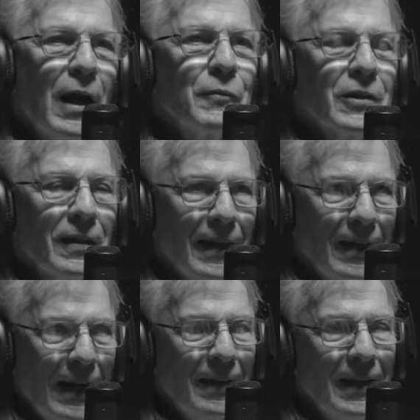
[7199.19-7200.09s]
I was going to
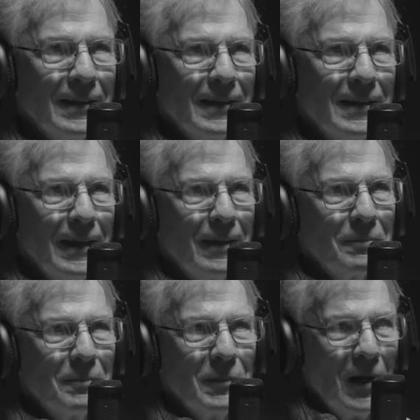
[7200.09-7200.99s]
get out of that
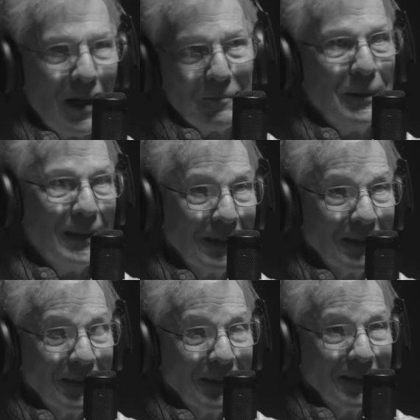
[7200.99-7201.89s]
damn cockpit,
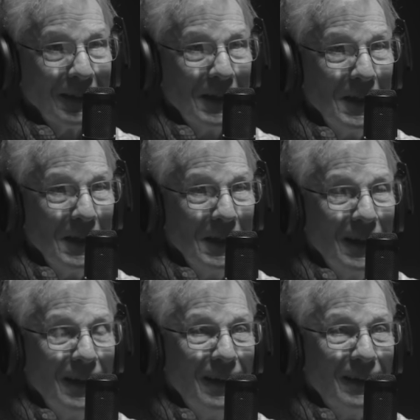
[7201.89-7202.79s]

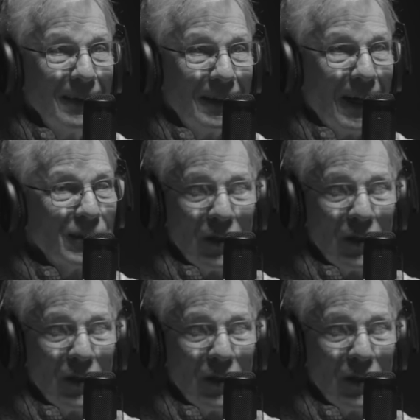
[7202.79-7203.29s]
and I'd